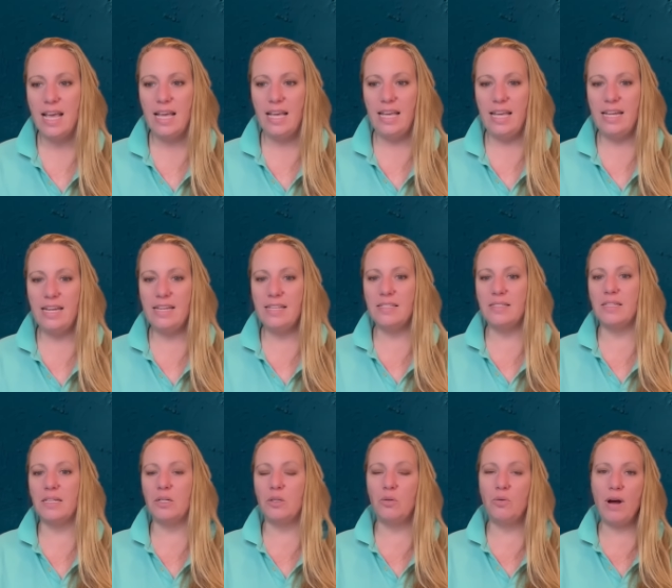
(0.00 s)
It is
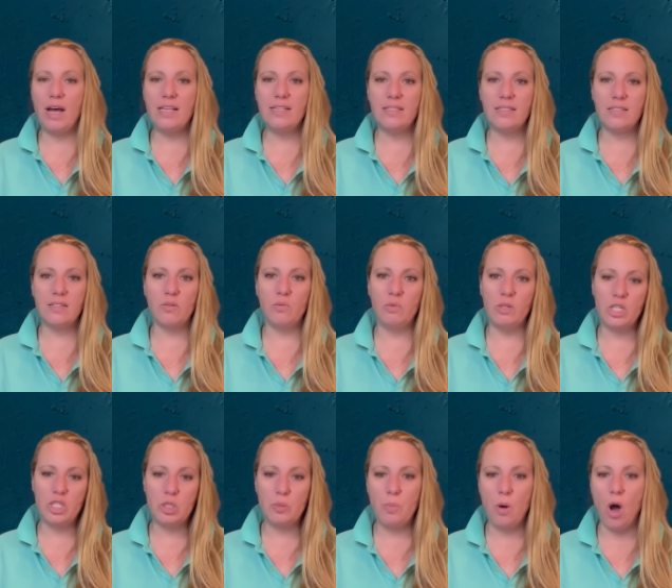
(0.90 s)
the crust
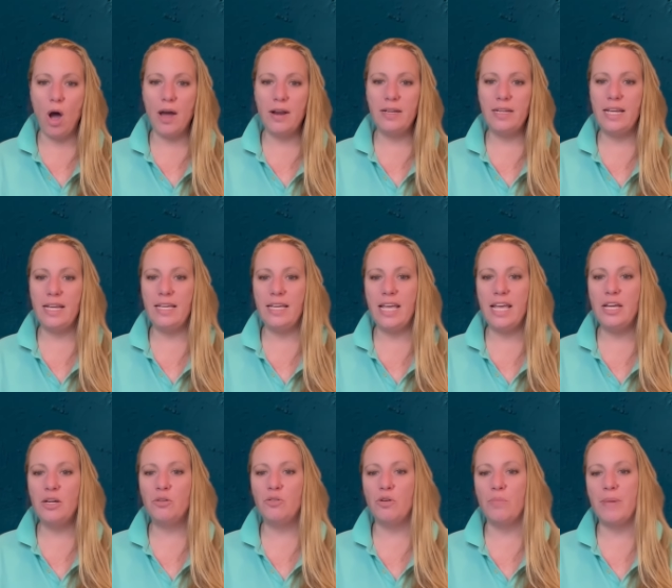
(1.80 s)
responding
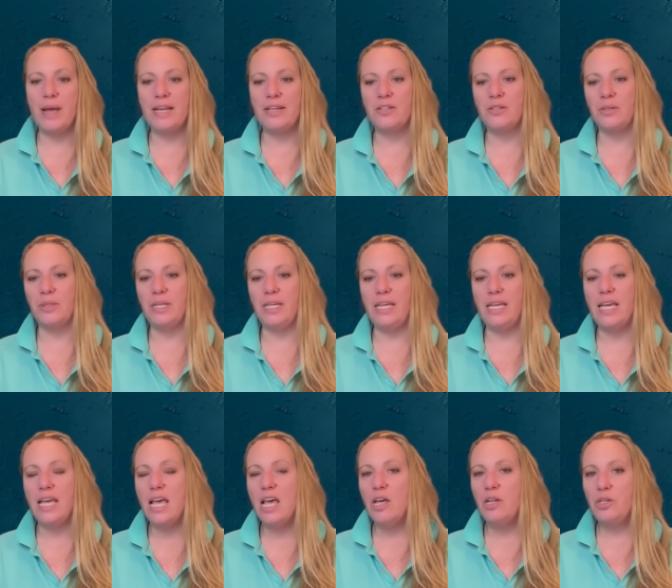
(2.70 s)

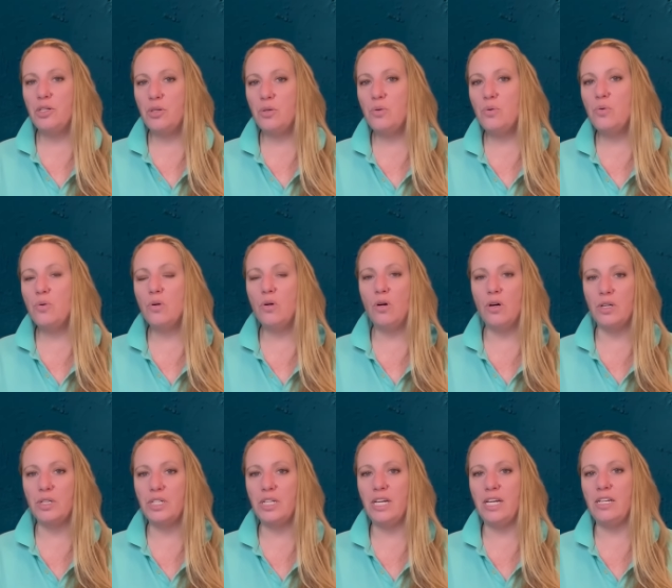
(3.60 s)
incrementally to
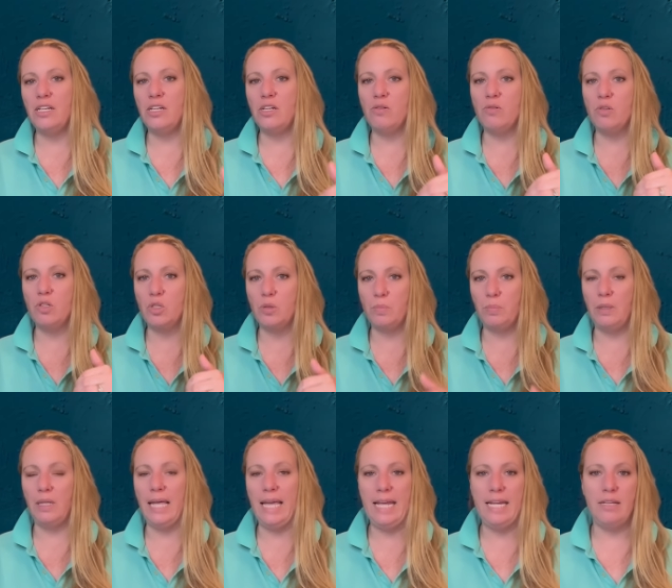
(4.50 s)
continuous
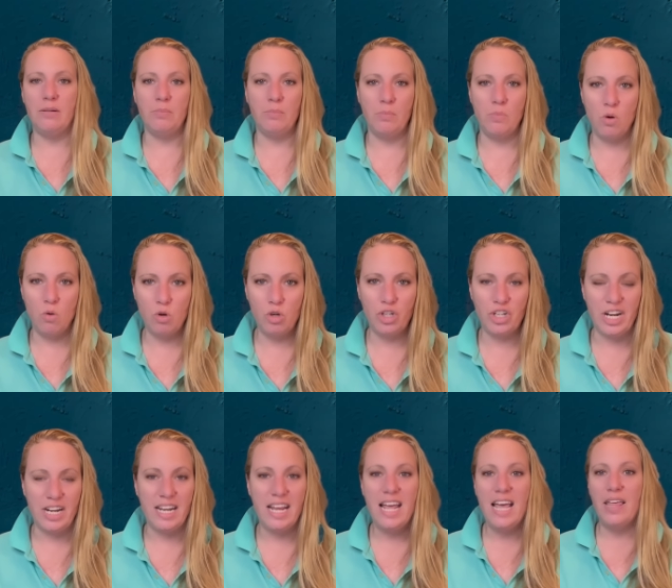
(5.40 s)
plate
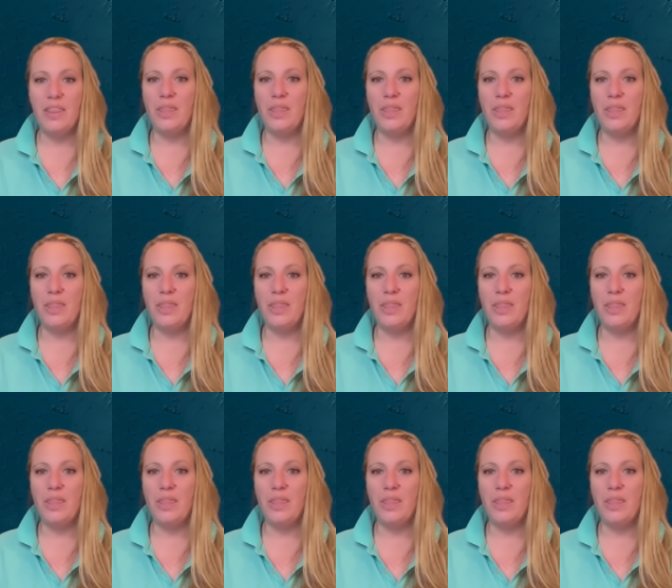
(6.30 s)
motion.